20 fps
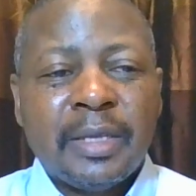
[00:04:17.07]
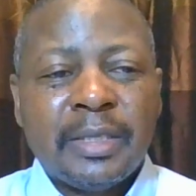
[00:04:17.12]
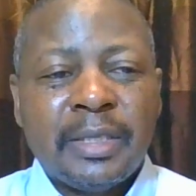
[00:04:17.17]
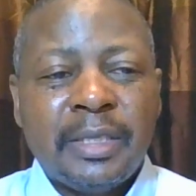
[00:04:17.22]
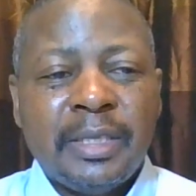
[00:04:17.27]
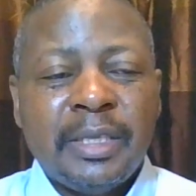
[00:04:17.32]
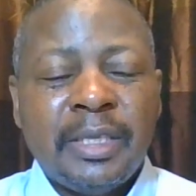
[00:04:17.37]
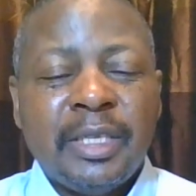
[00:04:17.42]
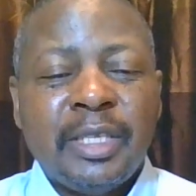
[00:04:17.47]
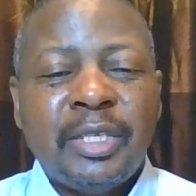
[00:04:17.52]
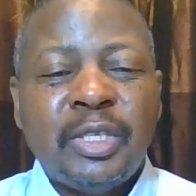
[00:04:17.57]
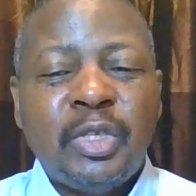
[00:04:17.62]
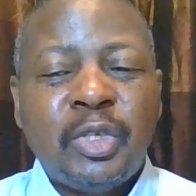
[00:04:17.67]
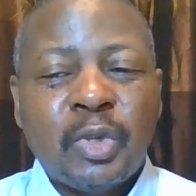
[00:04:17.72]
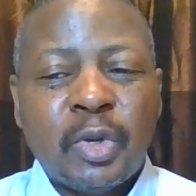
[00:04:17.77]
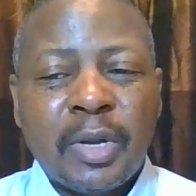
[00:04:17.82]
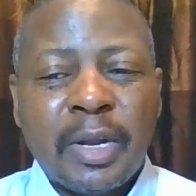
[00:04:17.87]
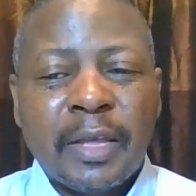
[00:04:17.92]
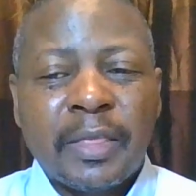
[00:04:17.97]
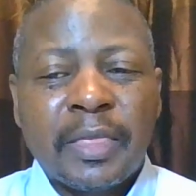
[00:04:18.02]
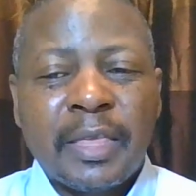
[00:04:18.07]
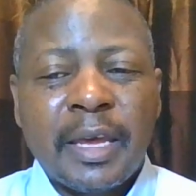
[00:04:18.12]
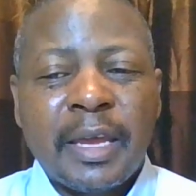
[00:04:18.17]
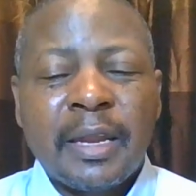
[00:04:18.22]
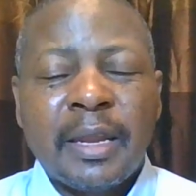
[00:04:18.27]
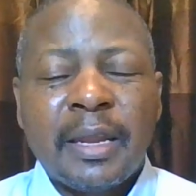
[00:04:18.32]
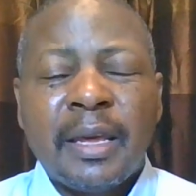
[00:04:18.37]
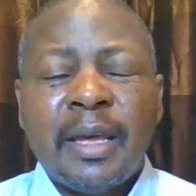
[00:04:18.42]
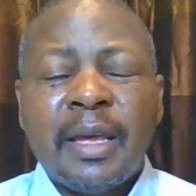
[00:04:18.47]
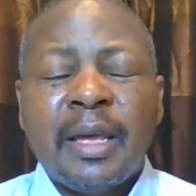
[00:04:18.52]
See,
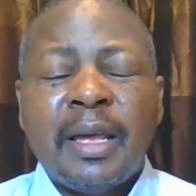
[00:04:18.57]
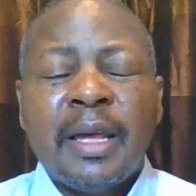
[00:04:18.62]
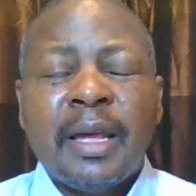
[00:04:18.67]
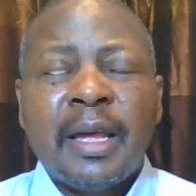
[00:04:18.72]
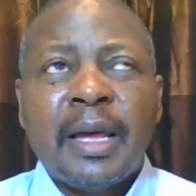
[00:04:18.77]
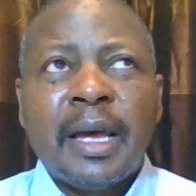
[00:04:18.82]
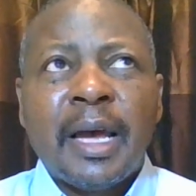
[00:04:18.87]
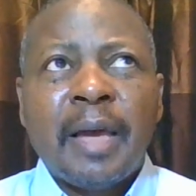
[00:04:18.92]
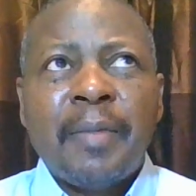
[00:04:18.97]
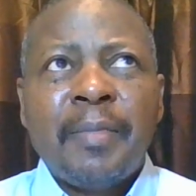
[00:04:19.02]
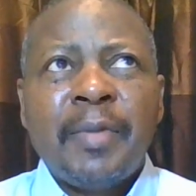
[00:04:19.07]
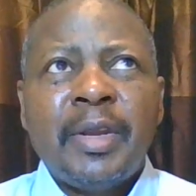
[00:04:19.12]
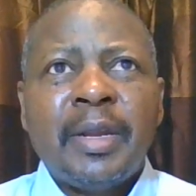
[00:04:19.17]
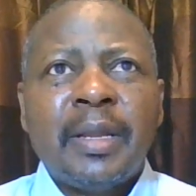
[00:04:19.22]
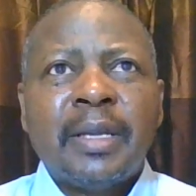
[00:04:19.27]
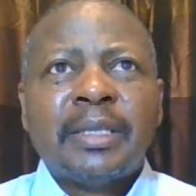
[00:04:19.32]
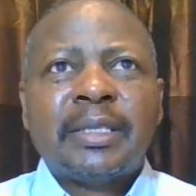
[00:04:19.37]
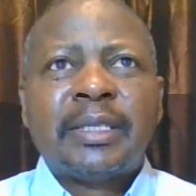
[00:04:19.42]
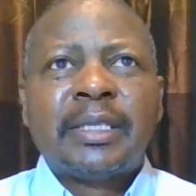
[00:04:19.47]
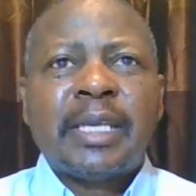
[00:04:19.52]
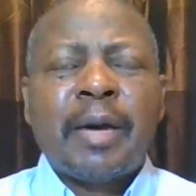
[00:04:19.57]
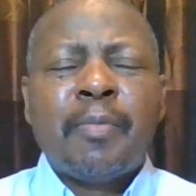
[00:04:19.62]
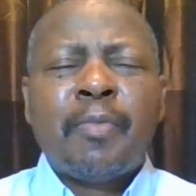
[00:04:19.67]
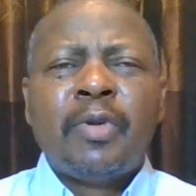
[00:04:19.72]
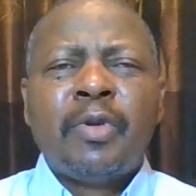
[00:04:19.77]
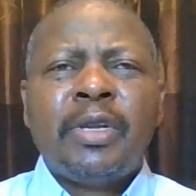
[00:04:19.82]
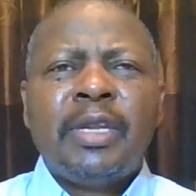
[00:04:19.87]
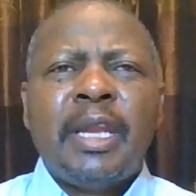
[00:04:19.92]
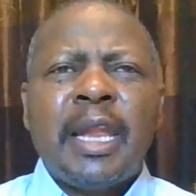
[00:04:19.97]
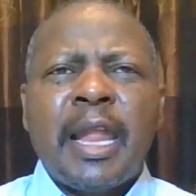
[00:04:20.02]
Jonathan, I mean,
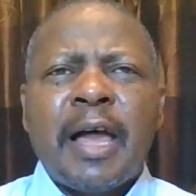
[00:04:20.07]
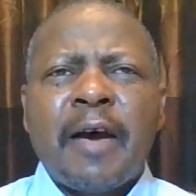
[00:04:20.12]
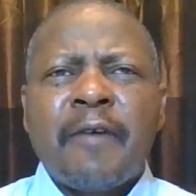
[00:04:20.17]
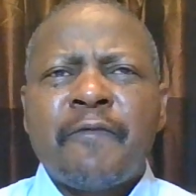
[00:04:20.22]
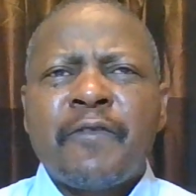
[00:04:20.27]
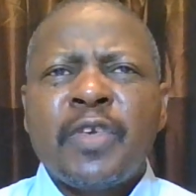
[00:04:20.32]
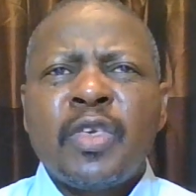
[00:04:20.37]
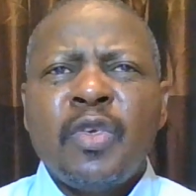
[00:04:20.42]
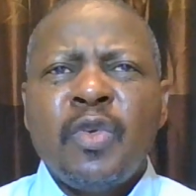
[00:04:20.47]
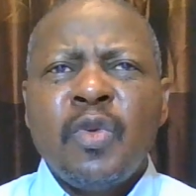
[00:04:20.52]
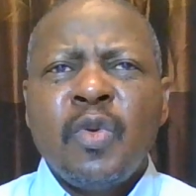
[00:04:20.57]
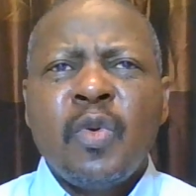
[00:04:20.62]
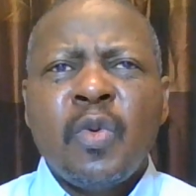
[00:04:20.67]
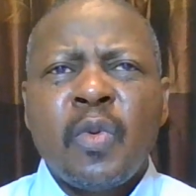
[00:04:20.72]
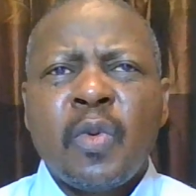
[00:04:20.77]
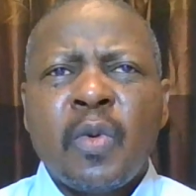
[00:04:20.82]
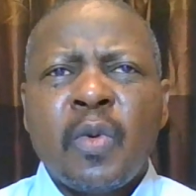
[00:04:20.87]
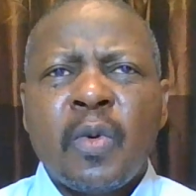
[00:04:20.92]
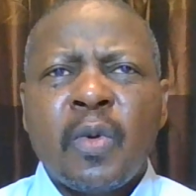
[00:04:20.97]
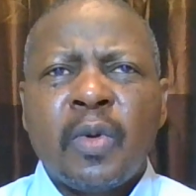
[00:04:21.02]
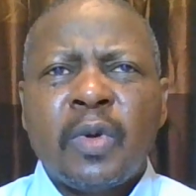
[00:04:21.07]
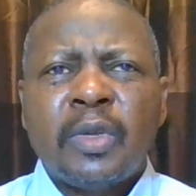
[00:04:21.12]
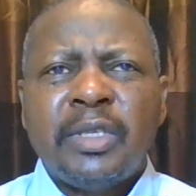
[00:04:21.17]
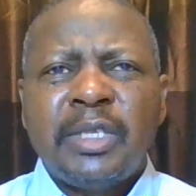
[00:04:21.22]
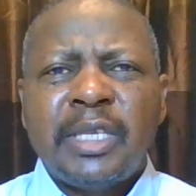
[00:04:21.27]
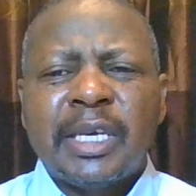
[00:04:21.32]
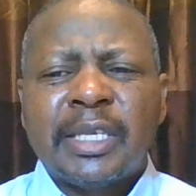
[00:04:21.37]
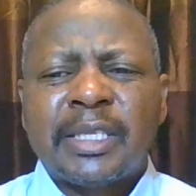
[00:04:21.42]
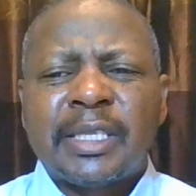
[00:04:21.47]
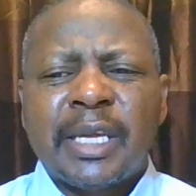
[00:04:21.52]
somebody loving you
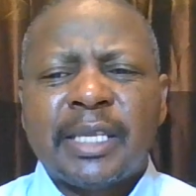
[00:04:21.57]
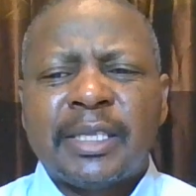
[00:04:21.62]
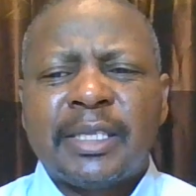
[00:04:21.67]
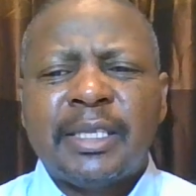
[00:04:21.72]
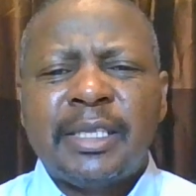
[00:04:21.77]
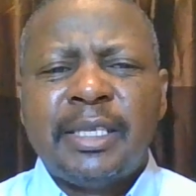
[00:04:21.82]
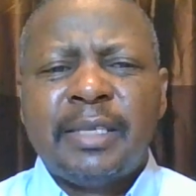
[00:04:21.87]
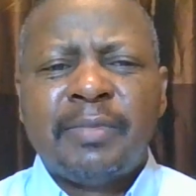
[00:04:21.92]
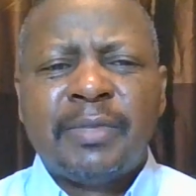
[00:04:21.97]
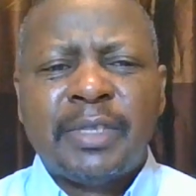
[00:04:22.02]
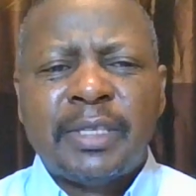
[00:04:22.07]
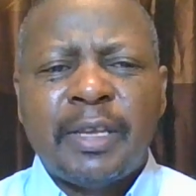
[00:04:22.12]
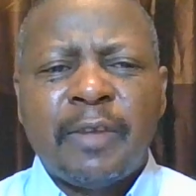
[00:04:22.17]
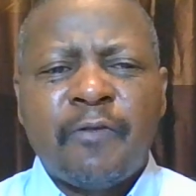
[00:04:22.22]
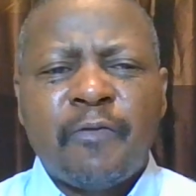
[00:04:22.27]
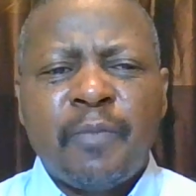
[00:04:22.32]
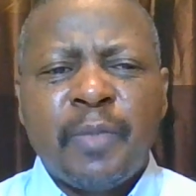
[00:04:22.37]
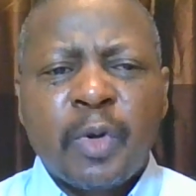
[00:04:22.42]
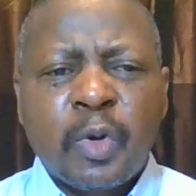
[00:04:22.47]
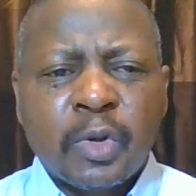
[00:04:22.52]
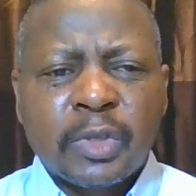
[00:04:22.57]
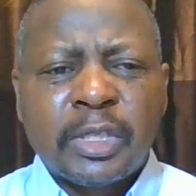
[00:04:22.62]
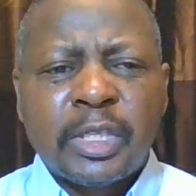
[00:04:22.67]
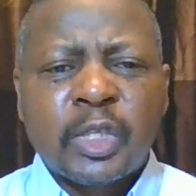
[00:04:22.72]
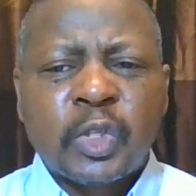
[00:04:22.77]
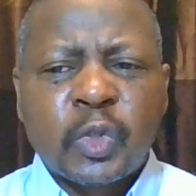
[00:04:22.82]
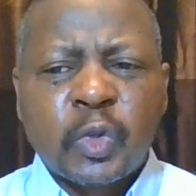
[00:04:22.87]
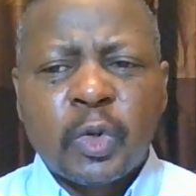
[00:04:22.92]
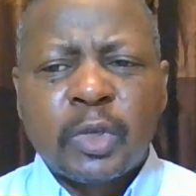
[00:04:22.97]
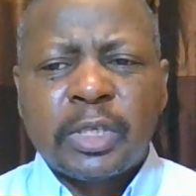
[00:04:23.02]
just as himself, because
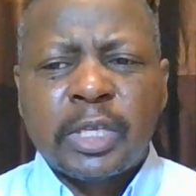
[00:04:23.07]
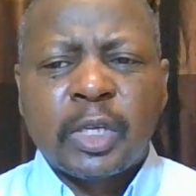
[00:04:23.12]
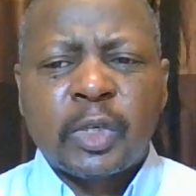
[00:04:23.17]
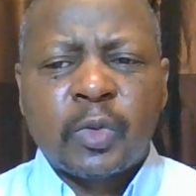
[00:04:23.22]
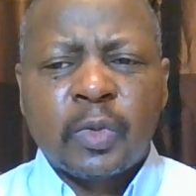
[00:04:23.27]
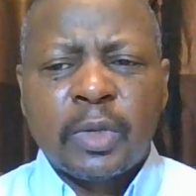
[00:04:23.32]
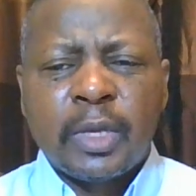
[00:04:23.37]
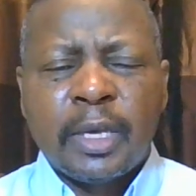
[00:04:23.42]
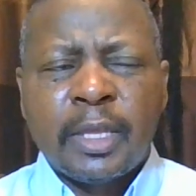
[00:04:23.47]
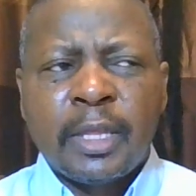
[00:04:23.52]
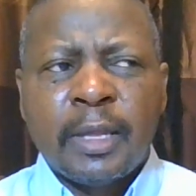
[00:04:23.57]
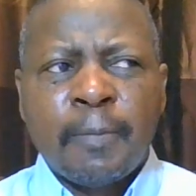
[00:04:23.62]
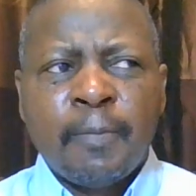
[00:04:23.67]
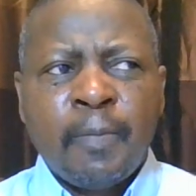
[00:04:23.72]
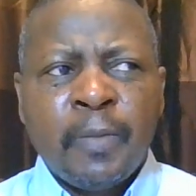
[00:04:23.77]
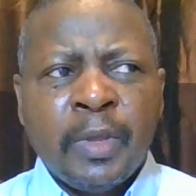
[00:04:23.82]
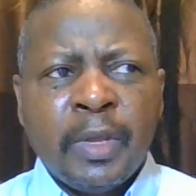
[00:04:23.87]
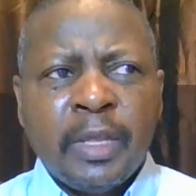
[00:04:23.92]
the souls are together.